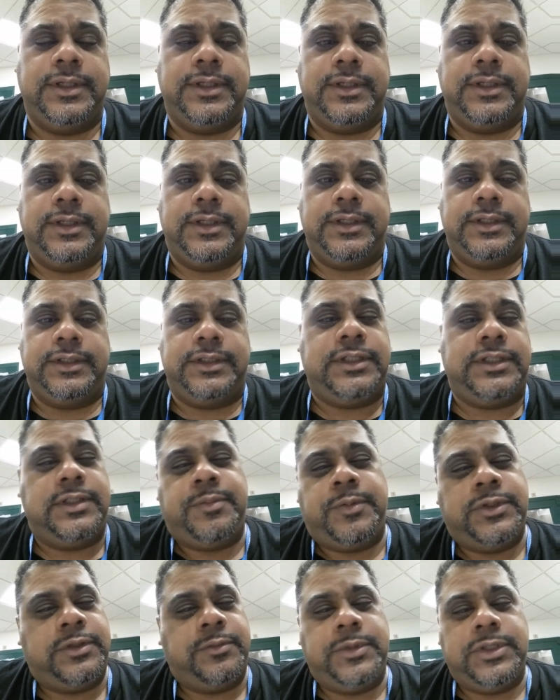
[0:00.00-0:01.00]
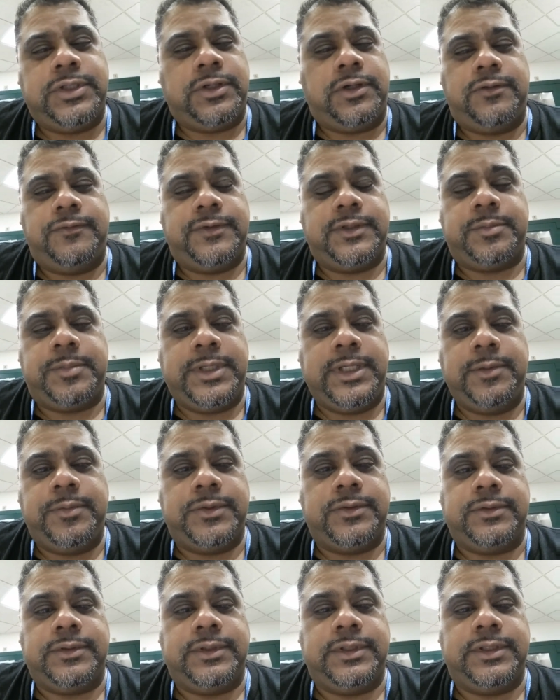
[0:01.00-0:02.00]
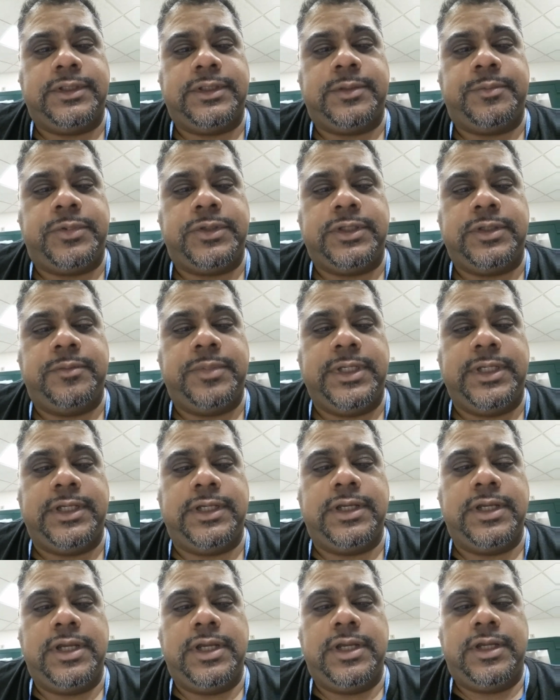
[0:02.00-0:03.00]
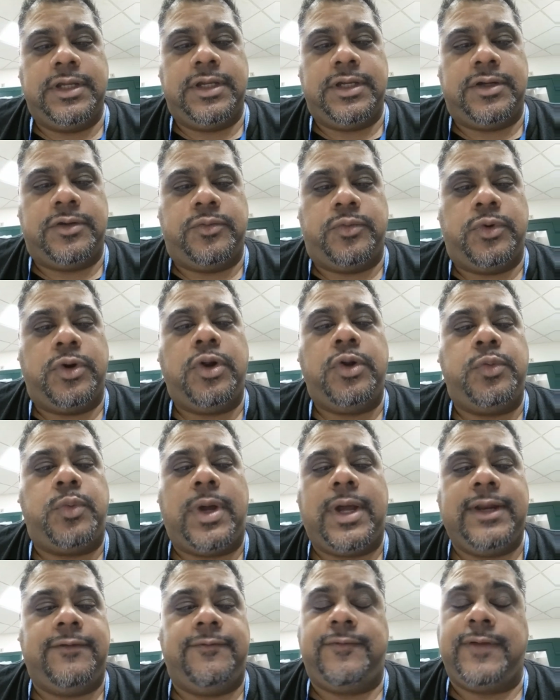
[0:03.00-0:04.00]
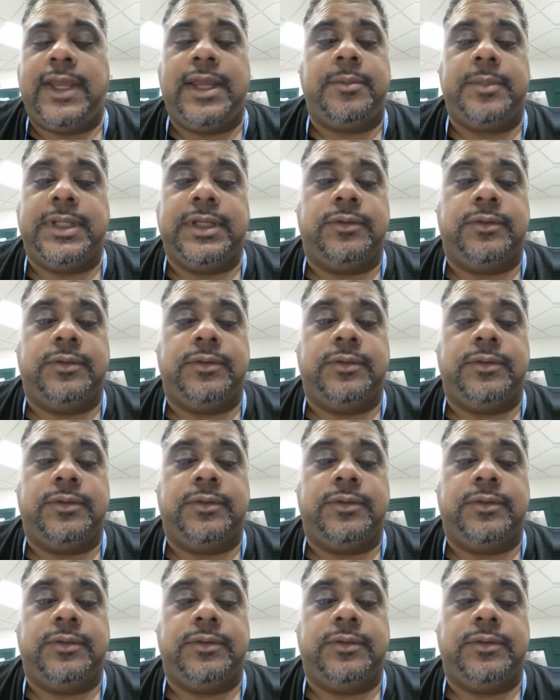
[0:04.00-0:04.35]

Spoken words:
This is supposed to be Jehovah's people. This is supposed to be a worldwide family.